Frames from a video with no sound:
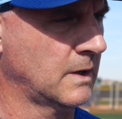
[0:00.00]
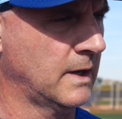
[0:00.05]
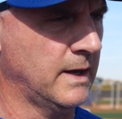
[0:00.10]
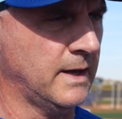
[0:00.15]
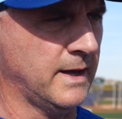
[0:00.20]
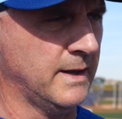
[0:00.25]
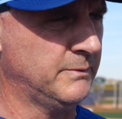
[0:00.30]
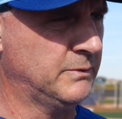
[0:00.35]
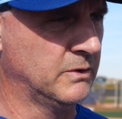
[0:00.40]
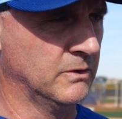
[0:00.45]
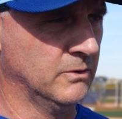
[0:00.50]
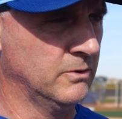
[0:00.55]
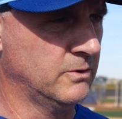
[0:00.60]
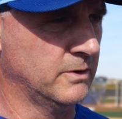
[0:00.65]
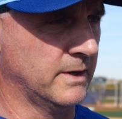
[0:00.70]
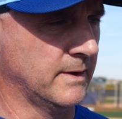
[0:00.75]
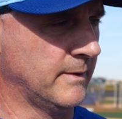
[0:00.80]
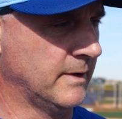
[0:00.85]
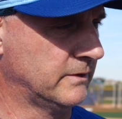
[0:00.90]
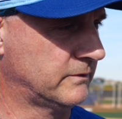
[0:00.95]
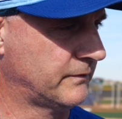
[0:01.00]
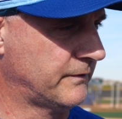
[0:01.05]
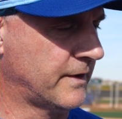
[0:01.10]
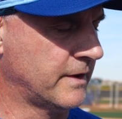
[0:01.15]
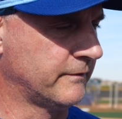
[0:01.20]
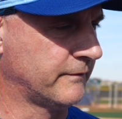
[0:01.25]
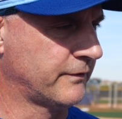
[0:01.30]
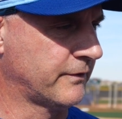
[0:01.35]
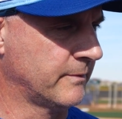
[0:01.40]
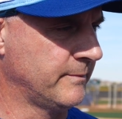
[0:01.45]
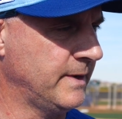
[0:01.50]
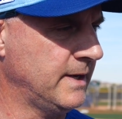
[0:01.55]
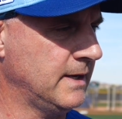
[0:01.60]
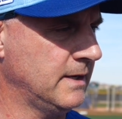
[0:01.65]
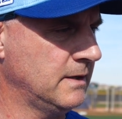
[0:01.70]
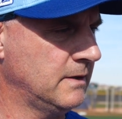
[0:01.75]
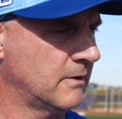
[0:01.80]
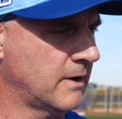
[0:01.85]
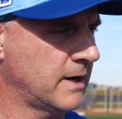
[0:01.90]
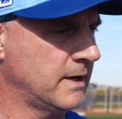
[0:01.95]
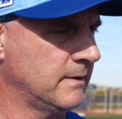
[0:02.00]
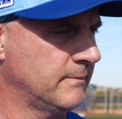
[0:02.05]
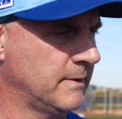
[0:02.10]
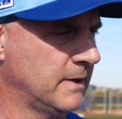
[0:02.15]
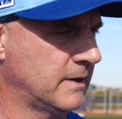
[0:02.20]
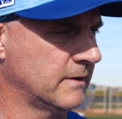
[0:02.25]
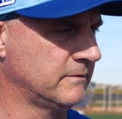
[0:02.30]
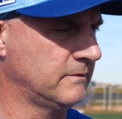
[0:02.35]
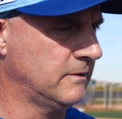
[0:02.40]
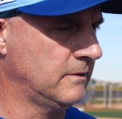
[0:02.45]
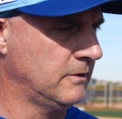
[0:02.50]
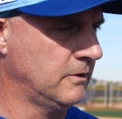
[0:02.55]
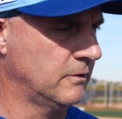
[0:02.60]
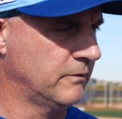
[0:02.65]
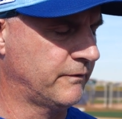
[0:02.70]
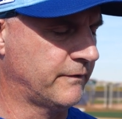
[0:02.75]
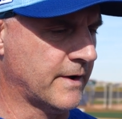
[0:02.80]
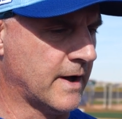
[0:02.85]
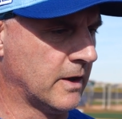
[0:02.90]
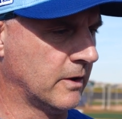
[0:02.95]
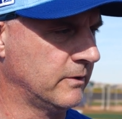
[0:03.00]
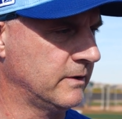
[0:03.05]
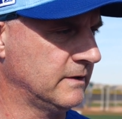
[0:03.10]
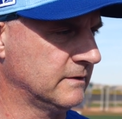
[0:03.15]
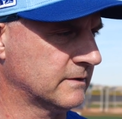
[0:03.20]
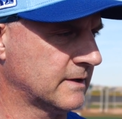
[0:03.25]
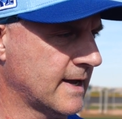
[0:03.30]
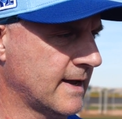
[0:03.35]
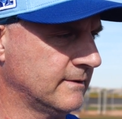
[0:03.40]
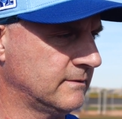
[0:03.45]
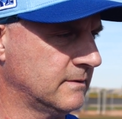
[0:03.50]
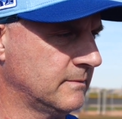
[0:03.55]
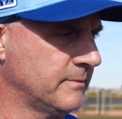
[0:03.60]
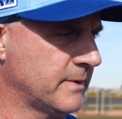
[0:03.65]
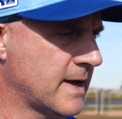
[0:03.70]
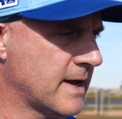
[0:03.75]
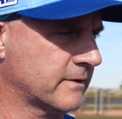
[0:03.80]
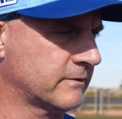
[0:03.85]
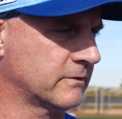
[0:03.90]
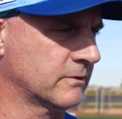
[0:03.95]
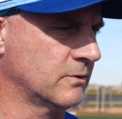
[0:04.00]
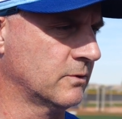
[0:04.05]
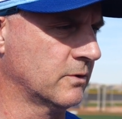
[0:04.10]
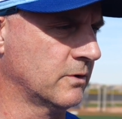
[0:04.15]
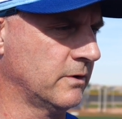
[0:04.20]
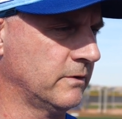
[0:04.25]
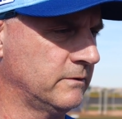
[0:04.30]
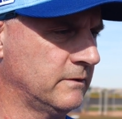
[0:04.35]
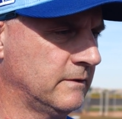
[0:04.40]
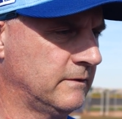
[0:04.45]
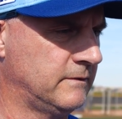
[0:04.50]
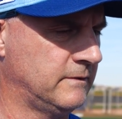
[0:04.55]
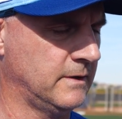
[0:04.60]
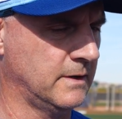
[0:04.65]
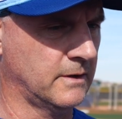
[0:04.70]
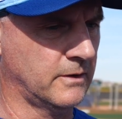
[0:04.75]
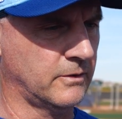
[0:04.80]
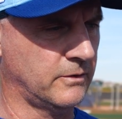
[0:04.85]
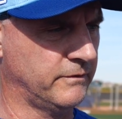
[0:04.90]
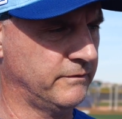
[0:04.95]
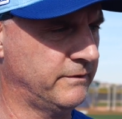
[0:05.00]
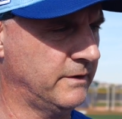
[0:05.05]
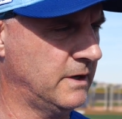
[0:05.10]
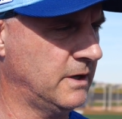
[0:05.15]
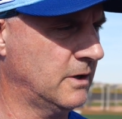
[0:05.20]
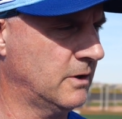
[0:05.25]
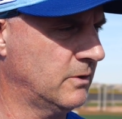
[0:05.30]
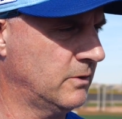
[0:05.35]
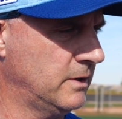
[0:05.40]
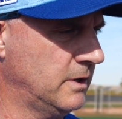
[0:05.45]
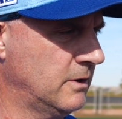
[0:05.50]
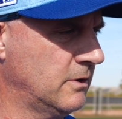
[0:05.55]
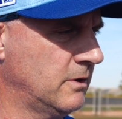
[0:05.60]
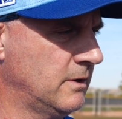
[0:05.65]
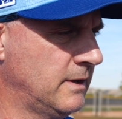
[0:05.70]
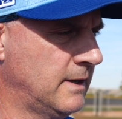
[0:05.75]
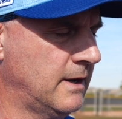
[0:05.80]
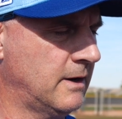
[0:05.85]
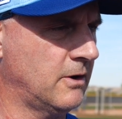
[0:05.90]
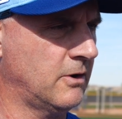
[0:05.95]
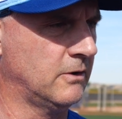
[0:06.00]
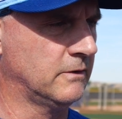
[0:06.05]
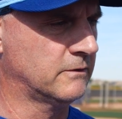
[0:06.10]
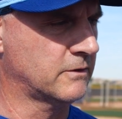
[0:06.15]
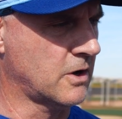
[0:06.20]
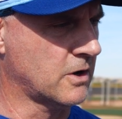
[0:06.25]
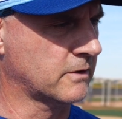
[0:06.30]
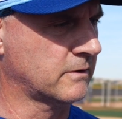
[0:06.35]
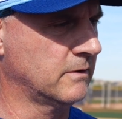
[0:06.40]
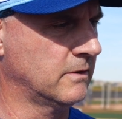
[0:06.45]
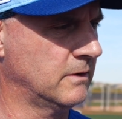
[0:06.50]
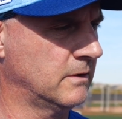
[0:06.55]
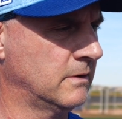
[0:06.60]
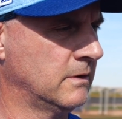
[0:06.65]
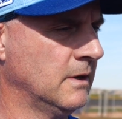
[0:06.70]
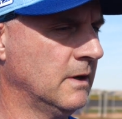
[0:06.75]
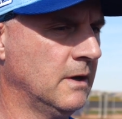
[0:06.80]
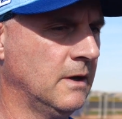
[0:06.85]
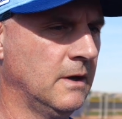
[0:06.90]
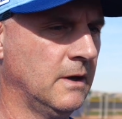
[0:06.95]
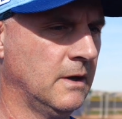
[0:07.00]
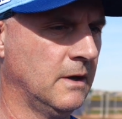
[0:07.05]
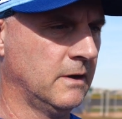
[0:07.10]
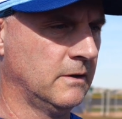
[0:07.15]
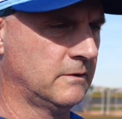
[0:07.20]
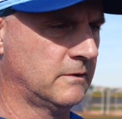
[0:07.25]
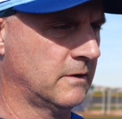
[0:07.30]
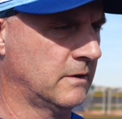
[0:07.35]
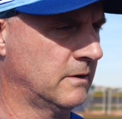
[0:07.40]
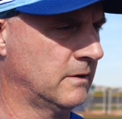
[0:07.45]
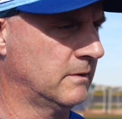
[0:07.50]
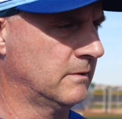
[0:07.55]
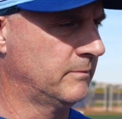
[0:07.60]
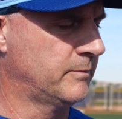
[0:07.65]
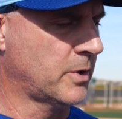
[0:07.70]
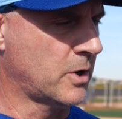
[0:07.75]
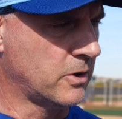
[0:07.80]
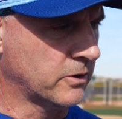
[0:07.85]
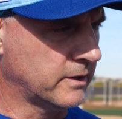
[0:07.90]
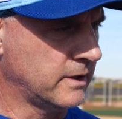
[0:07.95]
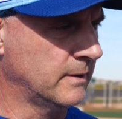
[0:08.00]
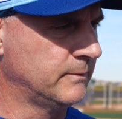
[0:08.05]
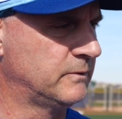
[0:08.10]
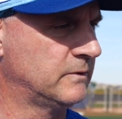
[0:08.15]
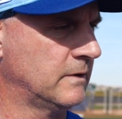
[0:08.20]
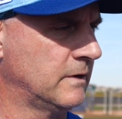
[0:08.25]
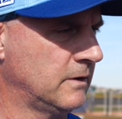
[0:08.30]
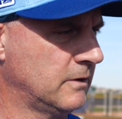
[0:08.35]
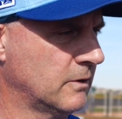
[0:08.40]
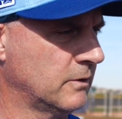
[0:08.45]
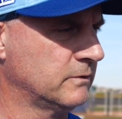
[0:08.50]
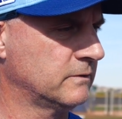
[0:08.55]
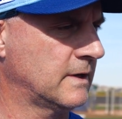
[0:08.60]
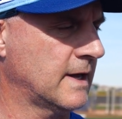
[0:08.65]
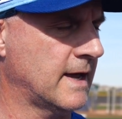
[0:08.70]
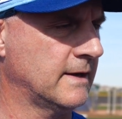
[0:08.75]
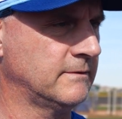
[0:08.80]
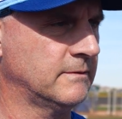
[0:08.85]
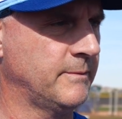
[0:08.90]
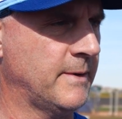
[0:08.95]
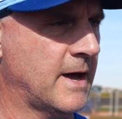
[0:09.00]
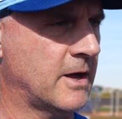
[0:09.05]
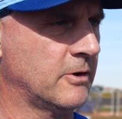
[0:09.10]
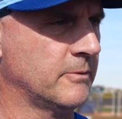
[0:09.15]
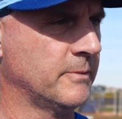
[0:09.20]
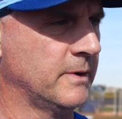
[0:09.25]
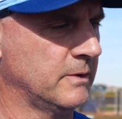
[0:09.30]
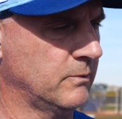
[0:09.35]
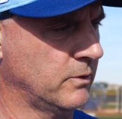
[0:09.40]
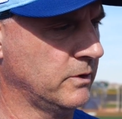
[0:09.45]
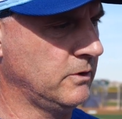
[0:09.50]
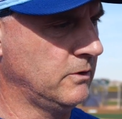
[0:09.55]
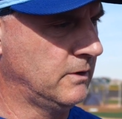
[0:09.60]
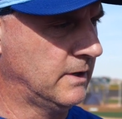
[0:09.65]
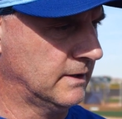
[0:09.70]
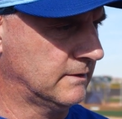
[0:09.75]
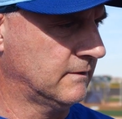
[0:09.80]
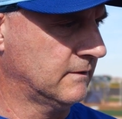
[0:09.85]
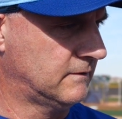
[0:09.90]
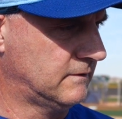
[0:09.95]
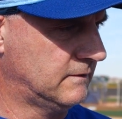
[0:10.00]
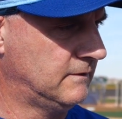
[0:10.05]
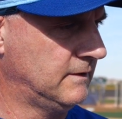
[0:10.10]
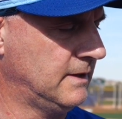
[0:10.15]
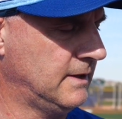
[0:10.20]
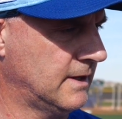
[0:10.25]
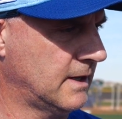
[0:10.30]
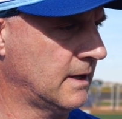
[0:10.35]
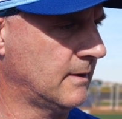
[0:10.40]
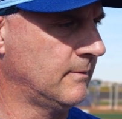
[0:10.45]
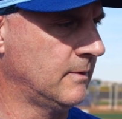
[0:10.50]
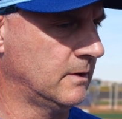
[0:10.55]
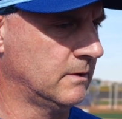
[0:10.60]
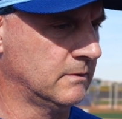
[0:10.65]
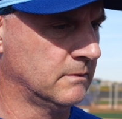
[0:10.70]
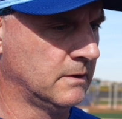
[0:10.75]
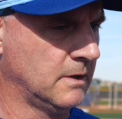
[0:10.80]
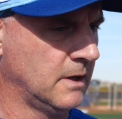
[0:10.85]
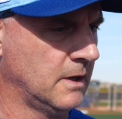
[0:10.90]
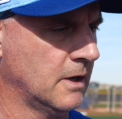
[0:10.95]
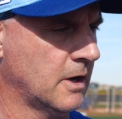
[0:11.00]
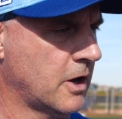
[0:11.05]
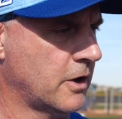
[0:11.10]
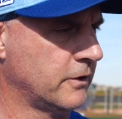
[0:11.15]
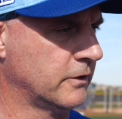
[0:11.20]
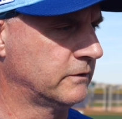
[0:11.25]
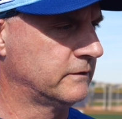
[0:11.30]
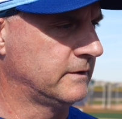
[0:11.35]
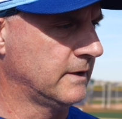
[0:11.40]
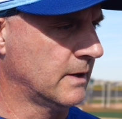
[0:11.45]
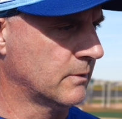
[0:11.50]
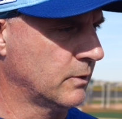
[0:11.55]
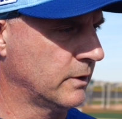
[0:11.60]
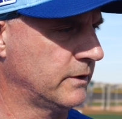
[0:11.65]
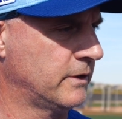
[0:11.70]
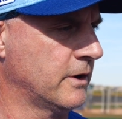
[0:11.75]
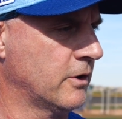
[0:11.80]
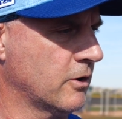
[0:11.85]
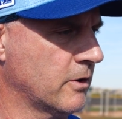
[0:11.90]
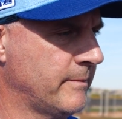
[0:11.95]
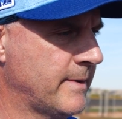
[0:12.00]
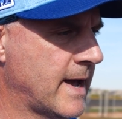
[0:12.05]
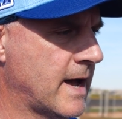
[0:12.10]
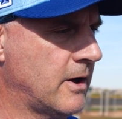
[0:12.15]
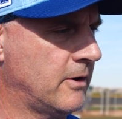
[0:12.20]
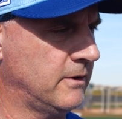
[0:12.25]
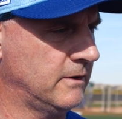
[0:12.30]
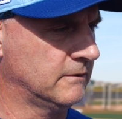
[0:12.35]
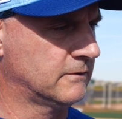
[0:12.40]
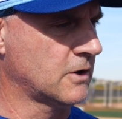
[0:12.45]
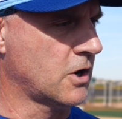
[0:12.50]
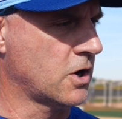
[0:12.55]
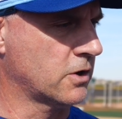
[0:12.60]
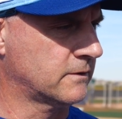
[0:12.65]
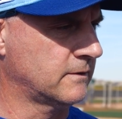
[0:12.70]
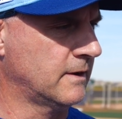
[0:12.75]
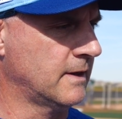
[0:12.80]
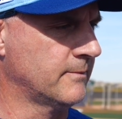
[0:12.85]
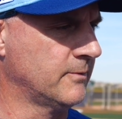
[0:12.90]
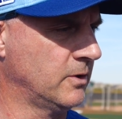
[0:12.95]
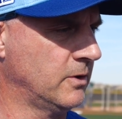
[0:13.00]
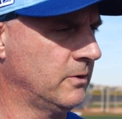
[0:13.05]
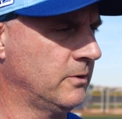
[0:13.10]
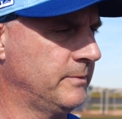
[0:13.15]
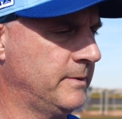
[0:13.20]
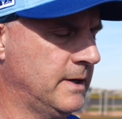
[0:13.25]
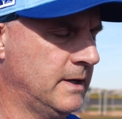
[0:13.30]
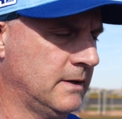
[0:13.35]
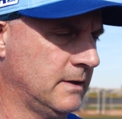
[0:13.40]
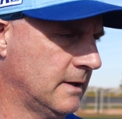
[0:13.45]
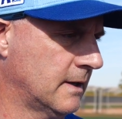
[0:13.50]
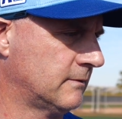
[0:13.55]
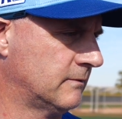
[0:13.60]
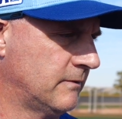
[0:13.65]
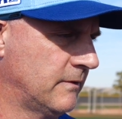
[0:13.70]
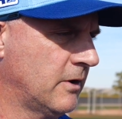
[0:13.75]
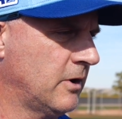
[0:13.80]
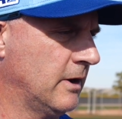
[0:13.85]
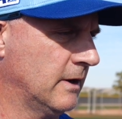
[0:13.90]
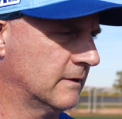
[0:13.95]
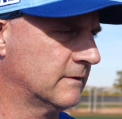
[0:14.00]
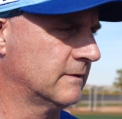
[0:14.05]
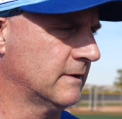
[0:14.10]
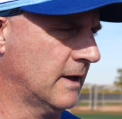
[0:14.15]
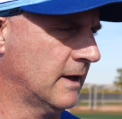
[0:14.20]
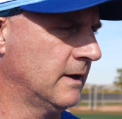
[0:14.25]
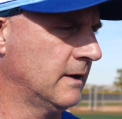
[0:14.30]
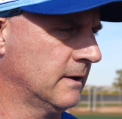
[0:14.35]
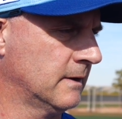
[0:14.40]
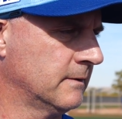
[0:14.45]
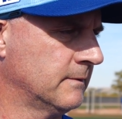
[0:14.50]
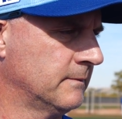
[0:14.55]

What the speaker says: Yeah, absolutely. And it's fun for me, right? Because you follow these guys in box scores and see a little video here and there and talk to Paul Gibson and those guys about them. But when you get to see them and understand what they're about and talk to them a little bit, it's very exciting.